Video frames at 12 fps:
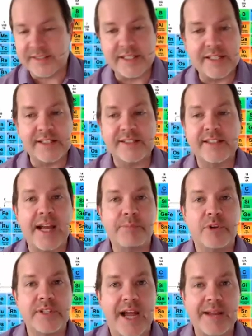C is
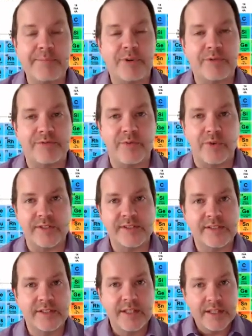dipole-dipole
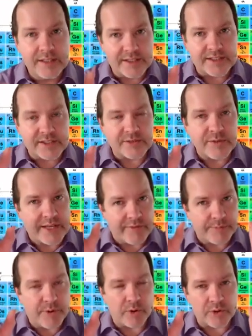force. This is when you
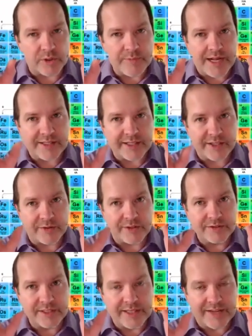have a polar
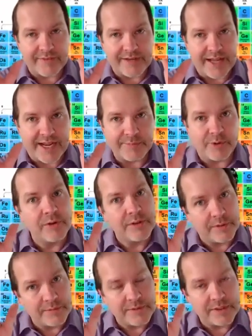molecule and they have a
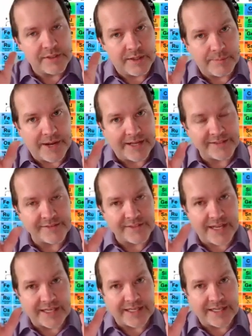dipole, a positive
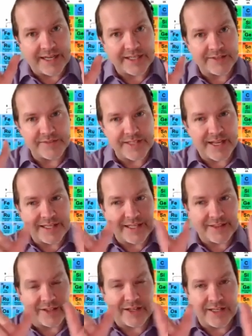side and negative side,
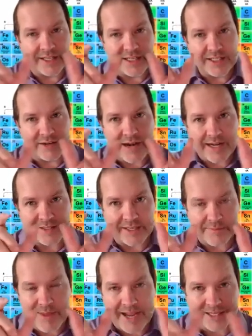and they're going to interact
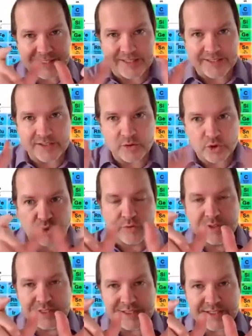like magnets
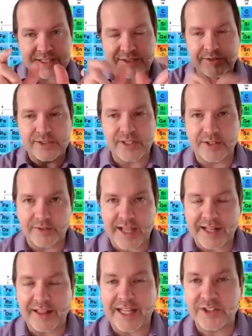and stick to each other,
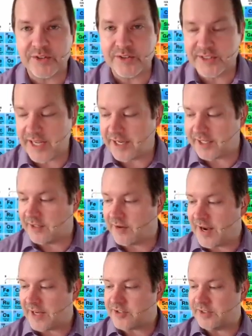that electrostatic
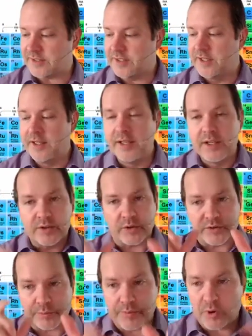interaction.
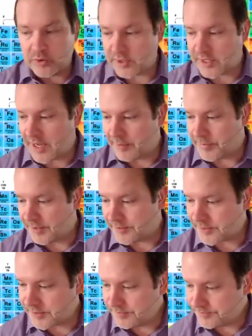Those are polar
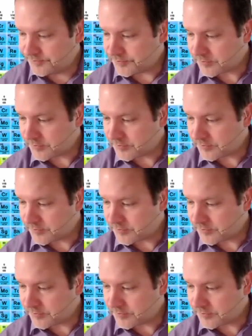compounds.